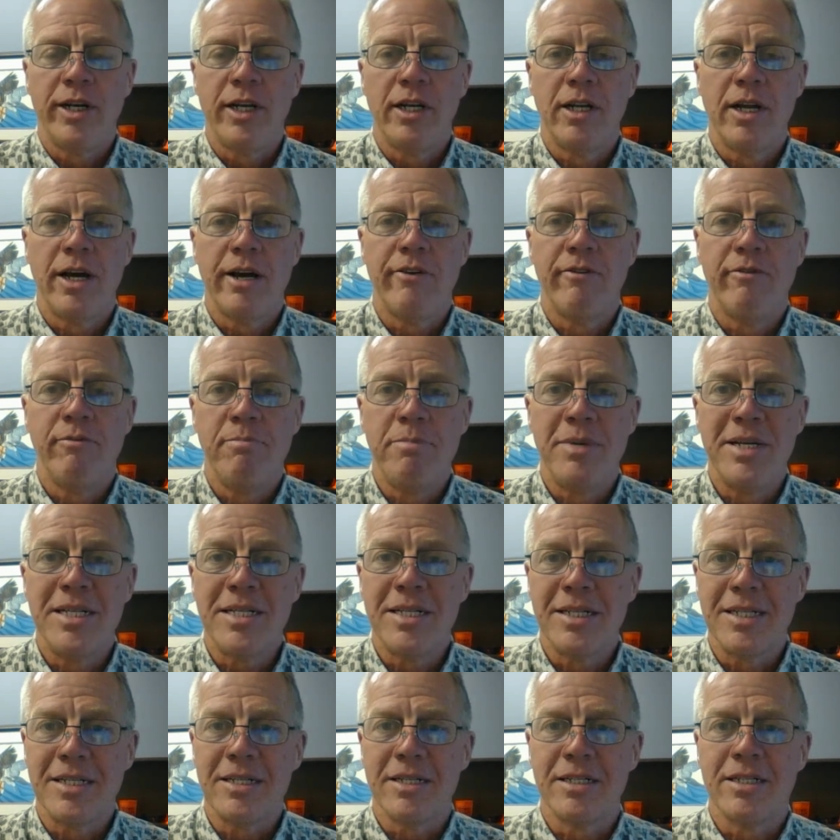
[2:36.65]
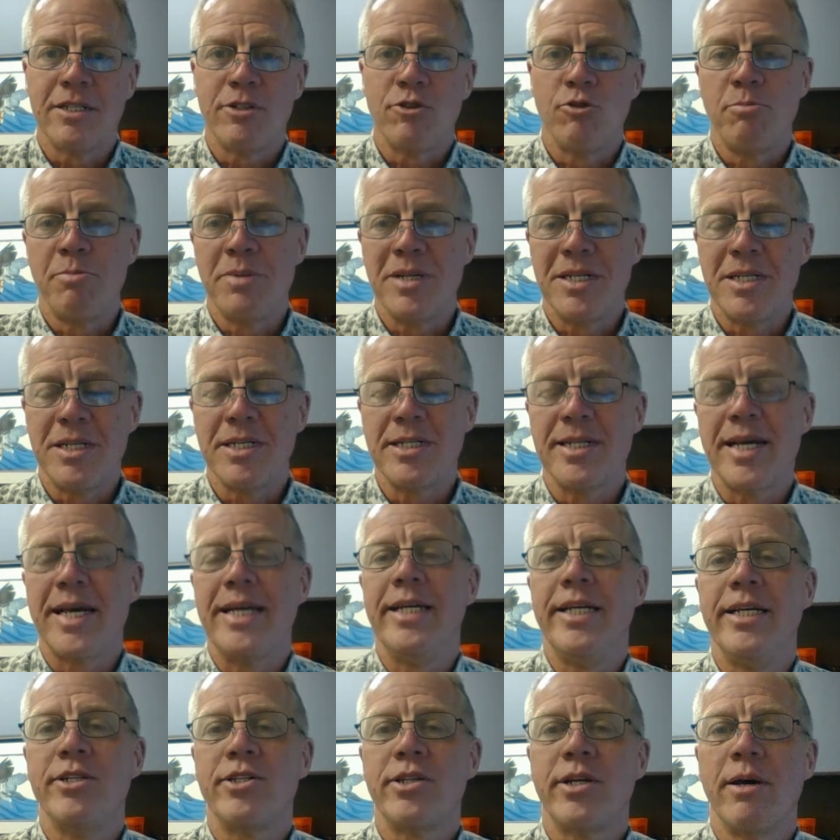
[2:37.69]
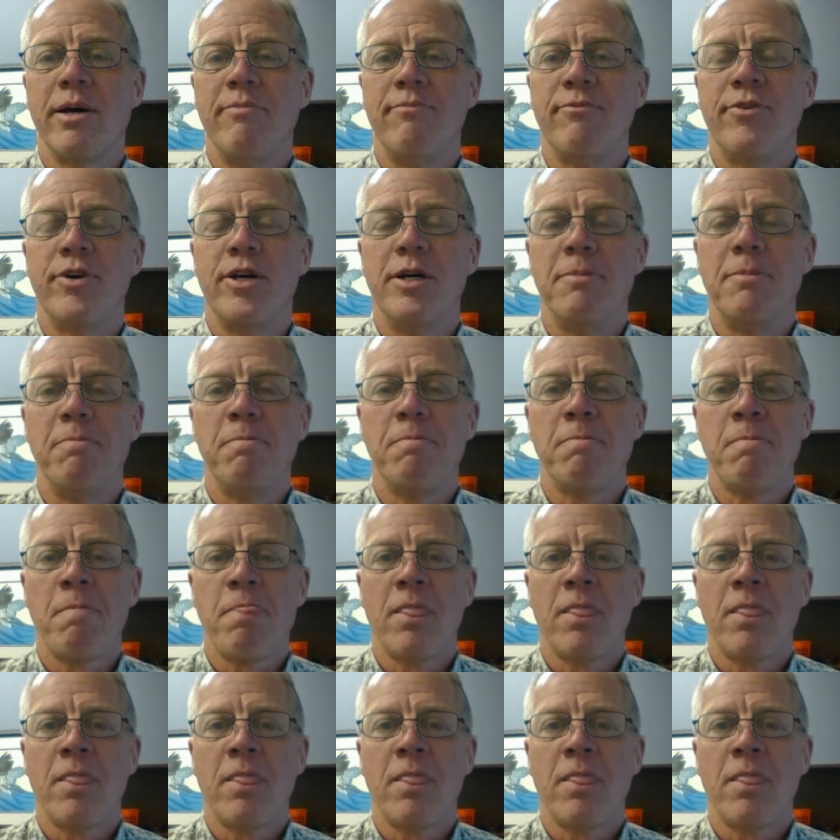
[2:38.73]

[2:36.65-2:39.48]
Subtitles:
A lot of businesses or business ideas come from